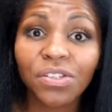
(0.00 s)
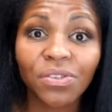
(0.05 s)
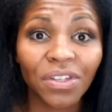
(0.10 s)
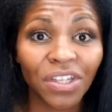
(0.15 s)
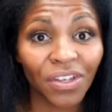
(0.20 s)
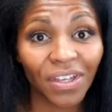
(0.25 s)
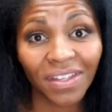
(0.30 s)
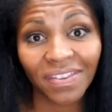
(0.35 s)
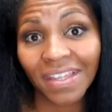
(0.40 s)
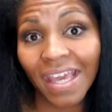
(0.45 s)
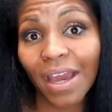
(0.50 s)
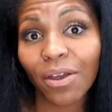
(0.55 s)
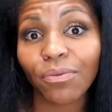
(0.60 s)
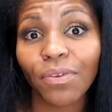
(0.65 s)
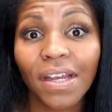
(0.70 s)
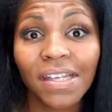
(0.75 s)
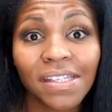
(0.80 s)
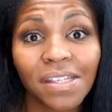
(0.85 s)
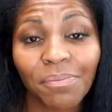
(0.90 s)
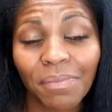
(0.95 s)
So you get that
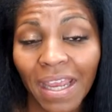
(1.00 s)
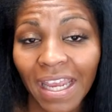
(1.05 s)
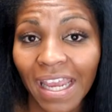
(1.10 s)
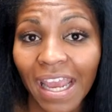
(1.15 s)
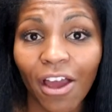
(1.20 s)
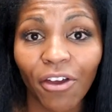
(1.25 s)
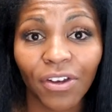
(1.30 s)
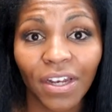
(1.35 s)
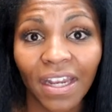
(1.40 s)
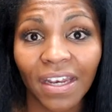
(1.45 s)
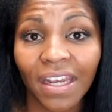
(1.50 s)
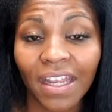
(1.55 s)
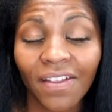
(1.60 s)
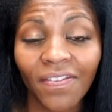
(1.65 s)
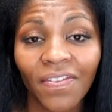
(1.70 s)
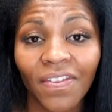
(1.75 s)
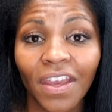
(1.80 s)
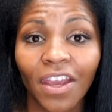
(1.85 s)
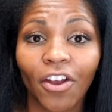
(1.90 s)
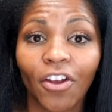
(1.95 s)
resume out and
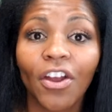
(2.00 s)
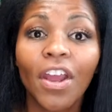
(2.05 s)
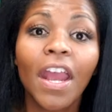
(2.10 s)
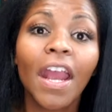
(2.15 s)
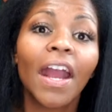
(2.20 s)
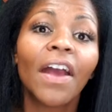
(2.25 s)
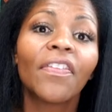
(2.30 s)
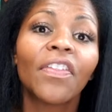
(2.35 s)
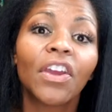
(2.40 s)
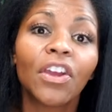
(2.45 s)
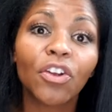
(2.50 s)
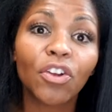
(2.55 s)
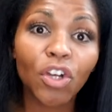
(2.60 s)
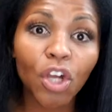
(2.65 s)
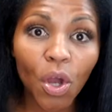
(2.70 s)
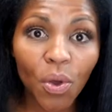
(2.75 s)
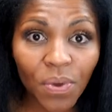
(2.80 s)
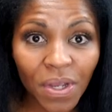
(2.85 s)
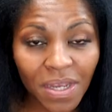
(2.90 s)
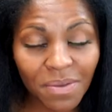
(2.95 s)
in there, and they're
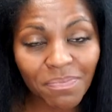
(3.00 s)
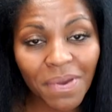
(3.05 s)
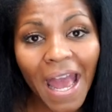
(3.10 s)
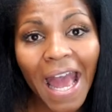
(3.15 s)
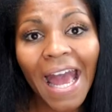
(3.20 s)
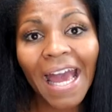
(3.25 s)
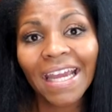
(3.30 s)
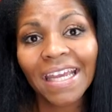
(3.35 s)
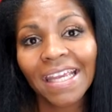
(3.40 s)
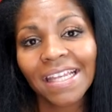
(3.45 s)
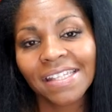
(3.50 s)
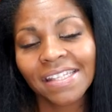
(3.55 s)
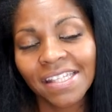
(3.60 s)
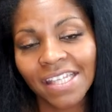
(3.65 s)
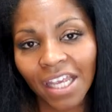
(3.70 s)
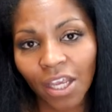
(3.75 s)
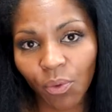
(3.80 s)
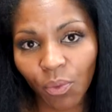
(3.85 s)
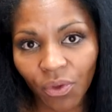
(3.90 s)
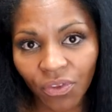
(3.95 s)
going back and
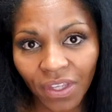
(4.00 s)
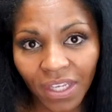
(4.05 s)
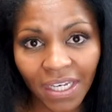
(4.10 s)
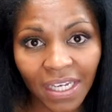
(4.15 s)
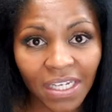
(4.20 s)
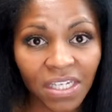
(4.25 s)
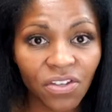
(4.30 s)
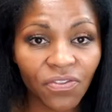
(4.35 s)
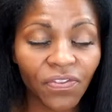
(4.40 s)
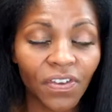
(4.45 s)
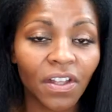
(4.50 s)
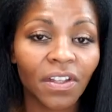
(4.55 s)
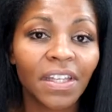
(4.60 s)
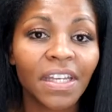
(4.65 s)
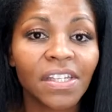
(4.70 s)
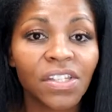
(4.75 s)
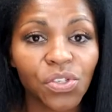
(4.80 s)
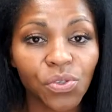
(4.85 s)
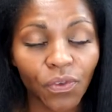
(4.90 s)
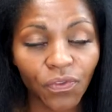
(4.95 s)
seeing where they need to fill
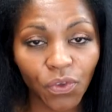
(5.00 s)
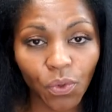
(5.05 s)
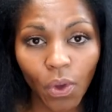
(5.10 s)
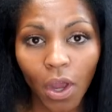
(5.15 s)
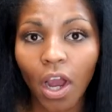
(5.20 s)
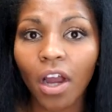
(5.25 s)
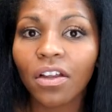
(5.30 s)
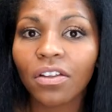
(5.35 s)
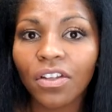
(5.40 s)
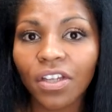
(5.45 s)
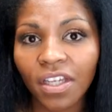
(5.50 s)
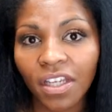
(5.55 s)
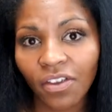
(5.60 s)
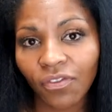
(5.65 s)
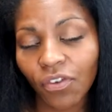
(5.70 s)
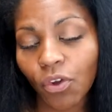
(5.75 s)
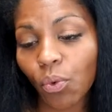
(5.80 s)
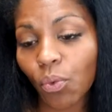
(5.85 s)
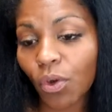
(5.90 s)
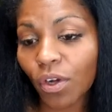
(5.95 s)
in. So if you are looking
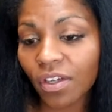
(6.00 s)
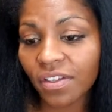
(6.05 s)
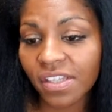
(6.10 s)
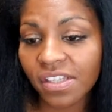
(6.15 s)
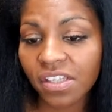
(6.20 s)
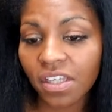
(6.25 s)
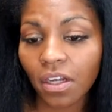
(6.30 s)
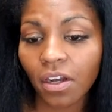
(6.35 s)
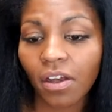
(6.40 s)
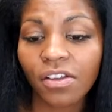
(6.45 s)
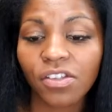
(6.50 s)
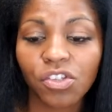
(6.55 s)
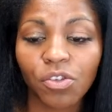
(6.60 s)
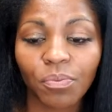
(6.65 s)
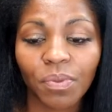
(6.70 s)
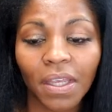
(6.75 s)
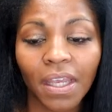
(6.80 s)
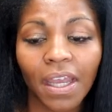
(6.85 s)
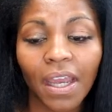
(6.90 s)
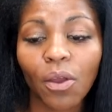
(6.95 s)
for work, this could also
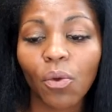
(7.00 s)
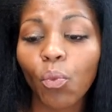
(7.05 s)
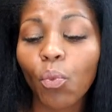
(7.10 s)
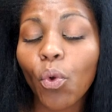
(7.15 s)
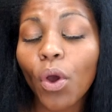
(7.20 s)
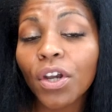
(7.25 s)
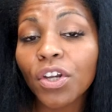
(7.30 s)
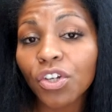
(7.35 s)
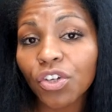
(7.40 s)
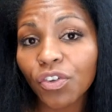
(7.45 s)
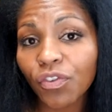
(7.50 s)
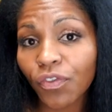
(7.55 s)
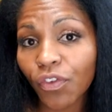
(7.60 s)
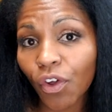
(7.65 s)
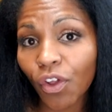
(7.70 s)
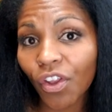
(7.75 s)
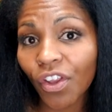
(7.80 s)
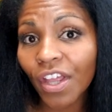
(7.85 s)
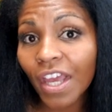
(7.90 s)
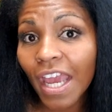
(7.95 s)
be a
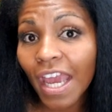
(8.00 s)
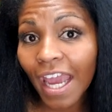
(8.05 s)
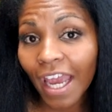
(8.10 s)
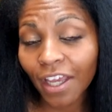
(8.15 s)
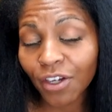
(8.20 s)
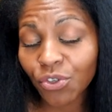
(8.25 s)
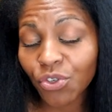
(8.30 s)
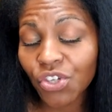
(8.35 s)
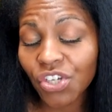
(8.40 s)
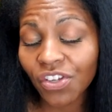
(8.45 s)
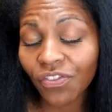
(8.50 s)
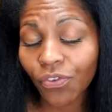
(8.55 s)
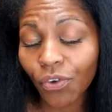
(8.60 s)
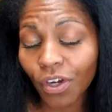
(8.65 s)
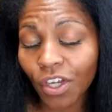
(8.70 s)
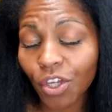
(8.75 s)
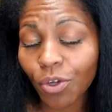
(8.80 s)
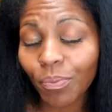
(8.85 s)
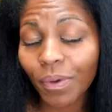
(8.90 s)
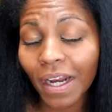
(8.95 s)
wonderful energy for
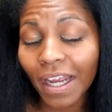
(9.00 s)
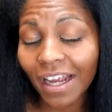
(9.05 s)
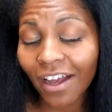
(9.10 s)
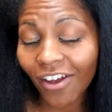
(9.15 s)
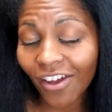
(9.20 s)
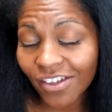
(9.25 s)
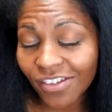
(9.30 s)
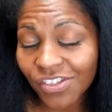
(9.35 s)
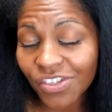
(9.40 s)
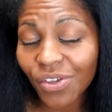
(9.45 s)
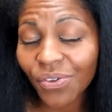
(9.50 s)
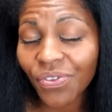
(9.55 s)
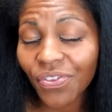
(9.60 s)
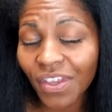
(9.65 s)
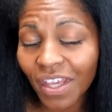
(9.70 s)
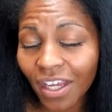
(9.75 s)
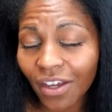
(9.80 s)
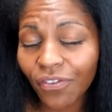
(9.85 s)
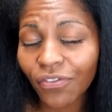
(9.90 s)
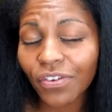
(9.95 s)
you. But I also
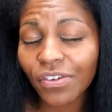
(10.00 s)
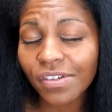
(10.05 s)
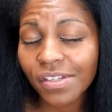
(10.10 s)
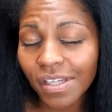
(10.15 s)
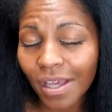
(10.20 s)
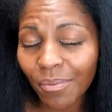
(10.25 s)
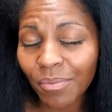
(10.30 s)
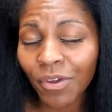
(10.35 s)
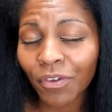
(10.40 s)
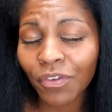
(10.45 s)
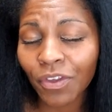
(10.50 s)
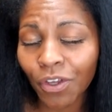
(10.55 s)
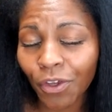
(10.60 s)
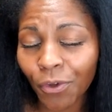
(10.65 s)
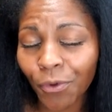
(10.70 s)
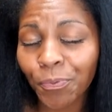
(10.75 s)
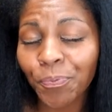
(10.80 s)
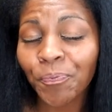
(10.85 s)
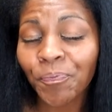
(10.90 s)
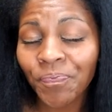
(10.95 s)
think for some of
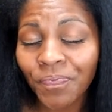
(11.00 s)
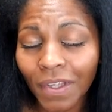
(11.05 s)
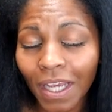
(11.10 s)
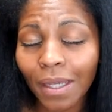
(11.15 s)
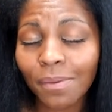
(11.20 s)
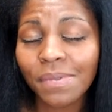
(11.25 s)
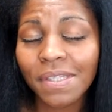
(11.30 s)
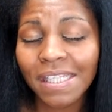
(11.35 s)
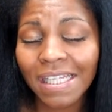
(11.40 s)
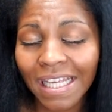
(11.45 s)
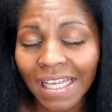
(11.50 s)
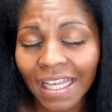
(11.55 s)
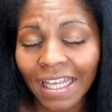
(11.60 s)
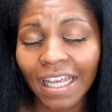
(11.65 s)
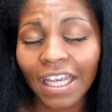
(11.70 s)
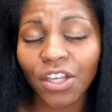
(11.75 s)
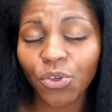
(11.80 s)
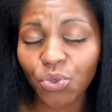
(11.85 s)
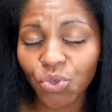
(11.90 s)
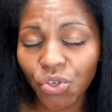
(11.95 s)
you, I'm seeing
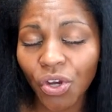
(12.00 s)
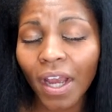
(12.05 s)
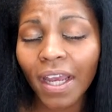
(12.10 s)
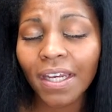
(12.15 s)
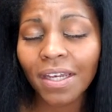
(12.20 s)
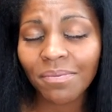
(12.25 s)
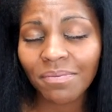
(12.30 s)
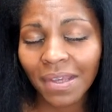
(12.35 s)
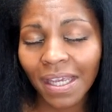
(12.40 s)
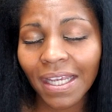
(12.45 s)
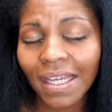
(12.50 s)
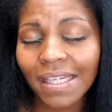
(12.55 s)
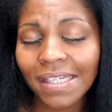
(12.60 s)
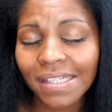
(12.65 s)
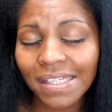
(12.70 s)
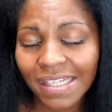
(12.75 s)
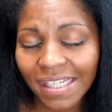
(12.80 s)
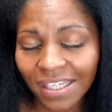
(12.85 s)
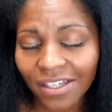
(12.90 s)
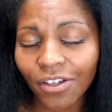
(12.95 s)
it, you're trying to make a
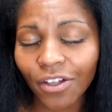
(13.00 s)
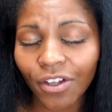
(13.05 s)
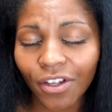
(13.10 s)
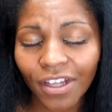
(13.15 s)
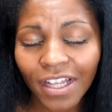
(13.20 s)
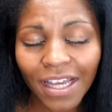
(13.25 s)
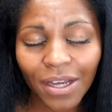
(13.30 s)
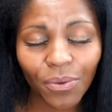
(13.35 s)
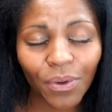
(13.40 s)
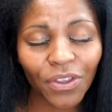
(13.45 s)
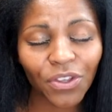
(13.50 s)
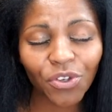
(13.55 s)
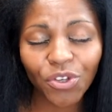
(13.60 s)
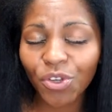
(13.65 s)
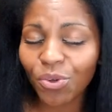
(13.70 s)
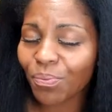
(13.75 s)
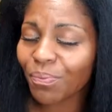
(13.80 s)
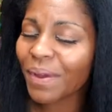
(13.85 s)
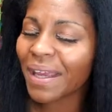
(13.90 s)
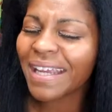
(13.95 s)
deal, whether
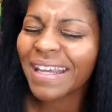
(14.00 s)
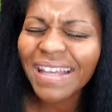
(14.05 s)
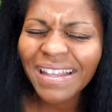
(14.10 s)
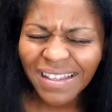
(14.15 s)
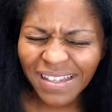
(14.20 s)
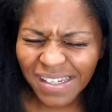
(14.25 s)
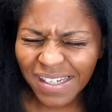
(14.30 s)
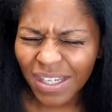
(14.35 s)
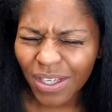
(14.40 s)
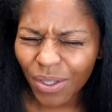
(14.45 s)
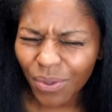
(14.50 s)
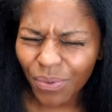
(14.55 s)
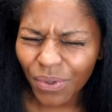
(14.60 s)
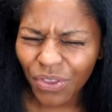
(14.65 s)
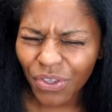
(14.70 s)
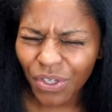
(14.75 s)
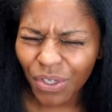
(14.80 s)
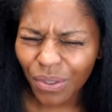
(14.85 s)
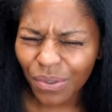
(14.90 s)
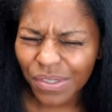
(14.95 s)
you're making the deal
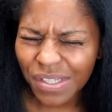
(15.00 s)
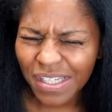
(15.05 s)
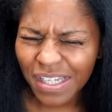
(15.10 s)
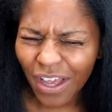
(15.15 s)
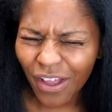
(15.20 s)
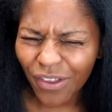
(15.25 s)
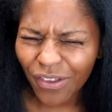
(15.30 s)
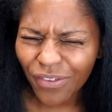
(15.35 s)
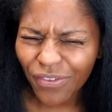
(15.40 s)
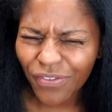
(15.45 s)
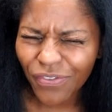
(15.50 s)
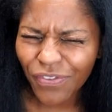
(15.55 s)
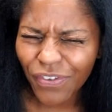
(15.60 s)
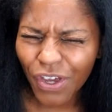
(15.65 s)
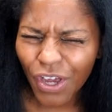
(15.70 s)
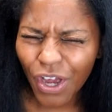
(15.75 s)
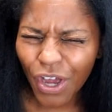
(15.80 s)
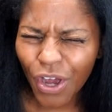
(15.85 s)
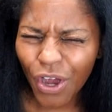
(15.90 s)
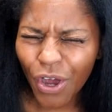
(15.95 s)
with yourself,
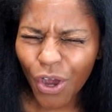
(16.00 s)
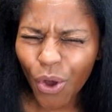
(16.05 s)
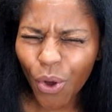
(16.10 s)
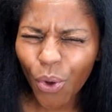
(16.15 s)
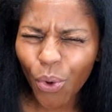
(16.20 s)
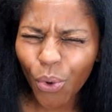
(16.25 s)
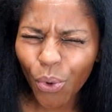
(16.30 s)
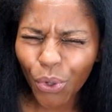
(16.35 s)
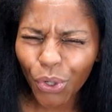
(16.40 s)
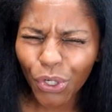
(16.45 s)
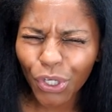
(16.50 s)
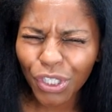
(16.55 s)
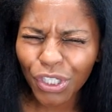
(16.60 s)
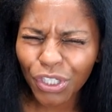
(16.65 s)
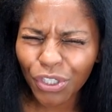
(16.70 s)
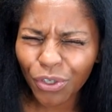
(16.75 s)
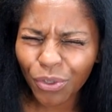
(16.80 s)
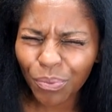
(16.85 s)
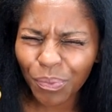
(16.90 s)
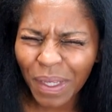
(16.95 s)
or
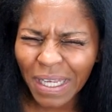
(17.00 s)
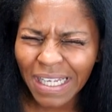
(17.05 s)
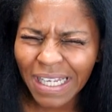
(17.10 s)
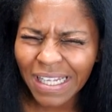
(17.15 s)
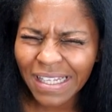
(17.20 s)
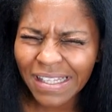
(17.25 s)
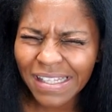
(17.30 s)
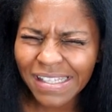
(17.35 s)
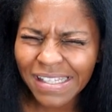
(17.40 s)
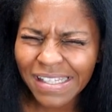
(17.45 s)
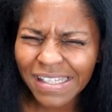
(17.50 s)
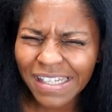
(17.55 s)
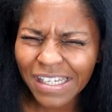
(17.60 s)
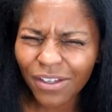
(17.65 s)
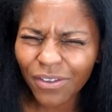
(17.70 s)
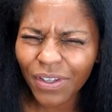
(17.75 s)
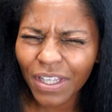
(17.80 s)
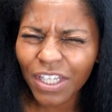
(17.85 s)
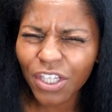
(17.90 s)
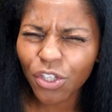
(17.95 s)
you're making this
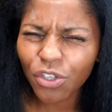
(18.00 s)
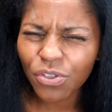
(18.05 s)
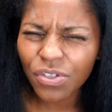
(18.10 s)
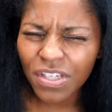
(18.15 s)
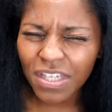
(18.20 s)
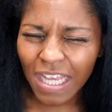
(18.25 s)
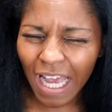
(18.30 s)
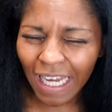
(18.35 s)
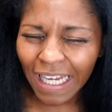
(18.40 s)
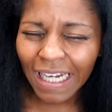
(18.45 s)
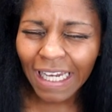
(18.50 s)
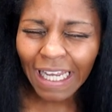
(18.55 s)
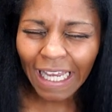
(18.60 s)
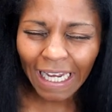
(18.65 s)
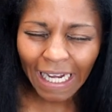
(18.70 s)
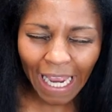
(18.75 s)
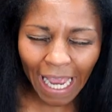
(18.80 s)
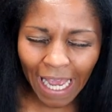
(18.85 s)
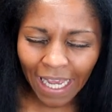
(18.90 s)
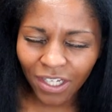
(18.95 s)
deal, like you're signing
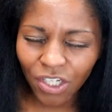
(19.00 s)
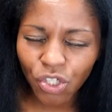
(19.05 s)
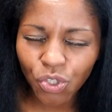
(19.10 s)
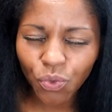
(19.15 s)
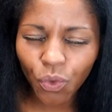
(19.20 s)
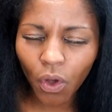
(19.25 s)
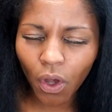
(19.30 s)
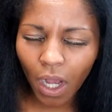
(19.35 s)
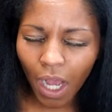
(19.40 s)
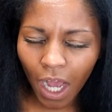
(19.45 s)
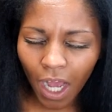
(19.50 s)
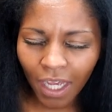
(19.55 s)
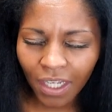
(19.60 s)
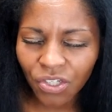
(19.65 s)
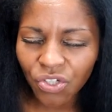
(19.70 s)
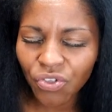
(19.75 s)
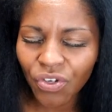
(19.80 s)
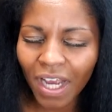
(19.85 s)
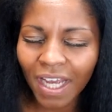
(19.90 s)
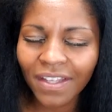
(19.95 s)
an actual
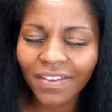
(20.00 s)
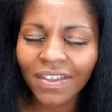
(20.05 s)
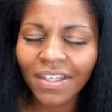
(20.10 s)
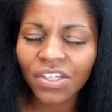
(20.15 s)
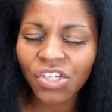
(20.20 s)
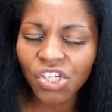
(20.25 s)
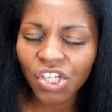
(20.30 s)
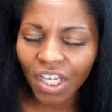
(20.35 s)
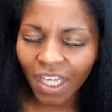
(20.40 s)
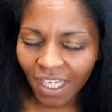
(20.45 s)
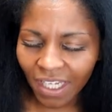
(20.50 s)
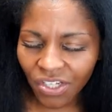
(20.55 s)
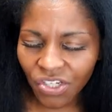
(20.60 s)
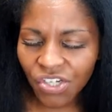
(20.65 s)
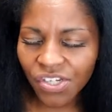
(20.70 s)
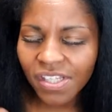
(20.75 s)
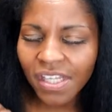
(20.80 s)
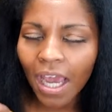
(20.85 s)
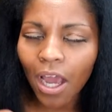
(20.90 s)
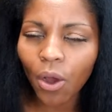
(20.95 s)
contract that
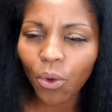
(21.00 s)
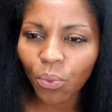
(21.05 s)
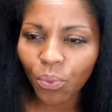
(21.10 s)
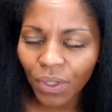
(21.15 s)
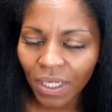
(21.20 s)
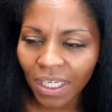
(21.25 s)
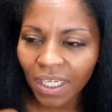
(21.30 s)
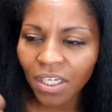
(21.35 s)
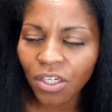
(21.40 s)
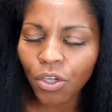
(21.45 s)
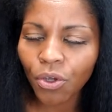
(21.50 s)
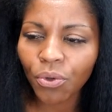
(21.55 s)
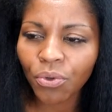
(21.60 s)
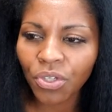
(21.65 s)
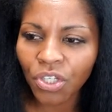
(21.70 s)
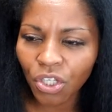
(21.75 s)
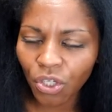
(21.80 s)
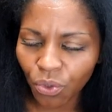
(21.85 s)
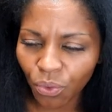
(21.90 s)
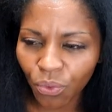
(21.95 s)
changes how we know
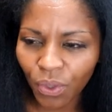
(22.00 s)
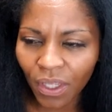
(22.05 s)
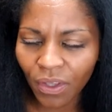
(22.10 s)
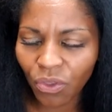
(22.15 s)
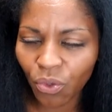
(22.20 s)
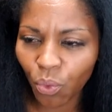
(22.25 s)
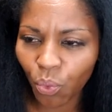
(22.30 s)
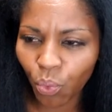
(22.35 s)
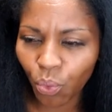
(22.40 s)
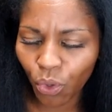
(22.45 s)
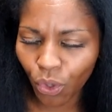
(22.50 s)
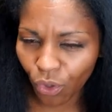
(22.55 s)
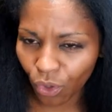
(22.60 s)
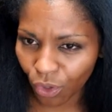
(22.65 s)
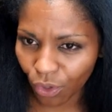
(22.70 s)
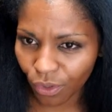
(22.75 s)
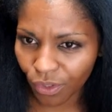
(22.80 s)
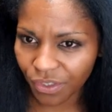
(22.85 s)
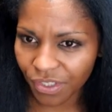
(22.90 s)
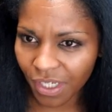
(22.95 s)
you in the world.